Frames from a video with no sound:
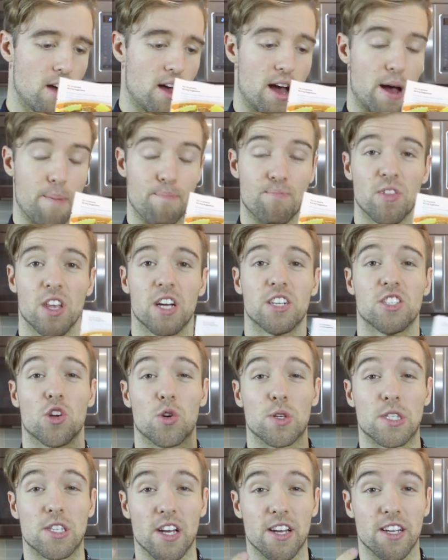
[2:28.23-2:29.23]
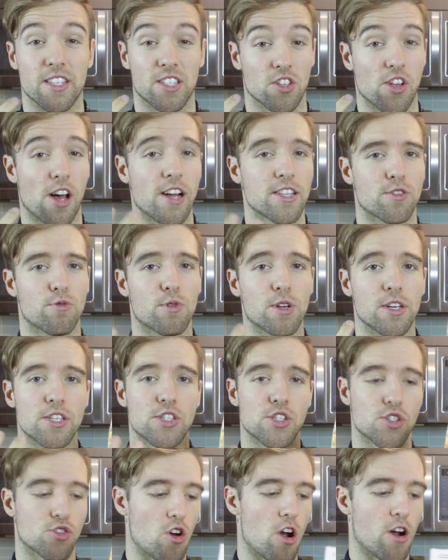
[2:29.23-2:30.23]
um, so it's it's lots of really
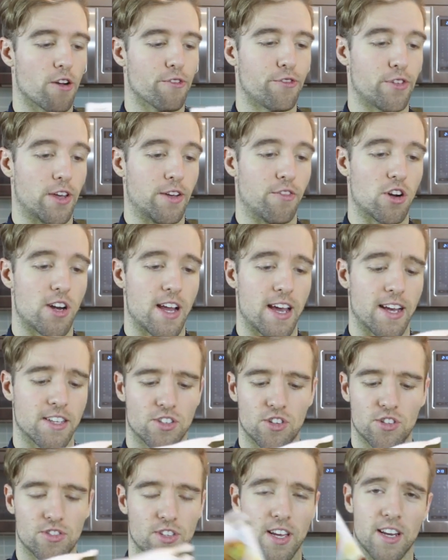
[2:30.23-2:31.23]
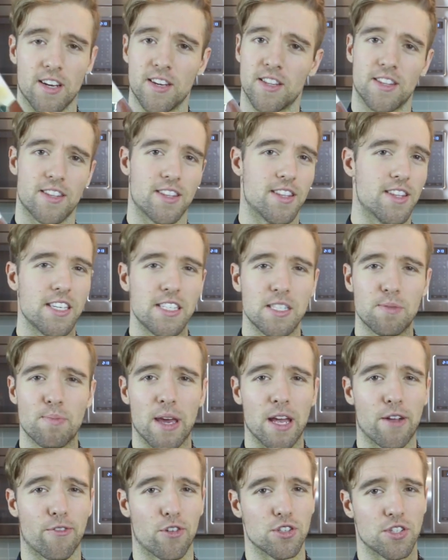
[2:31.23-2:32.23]
strong flavor enhancers, and these
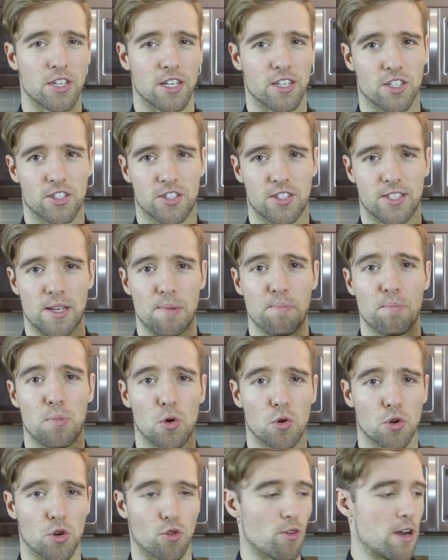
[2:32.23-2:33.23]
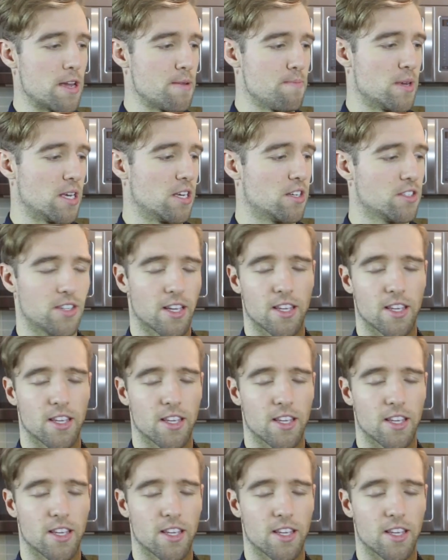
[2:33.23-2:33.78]
make for such simple, great meals.